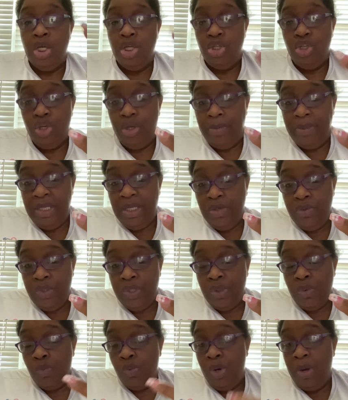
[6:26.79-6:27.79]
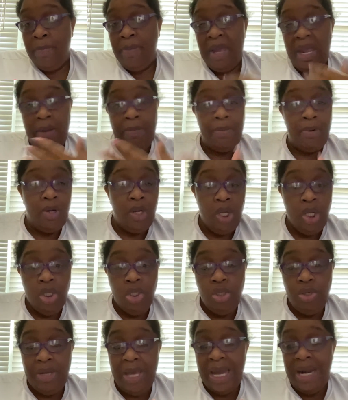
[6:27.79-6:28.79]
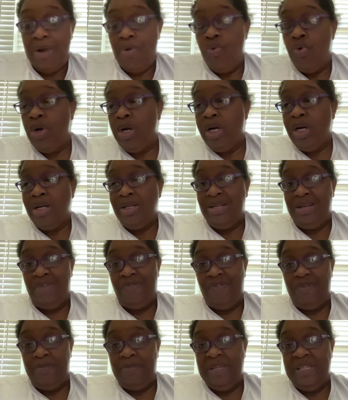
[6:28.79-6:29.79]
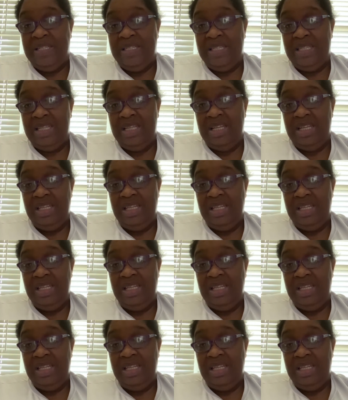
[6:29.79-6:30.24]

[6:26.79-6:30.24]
you could be using one paper, you got to order a different piece,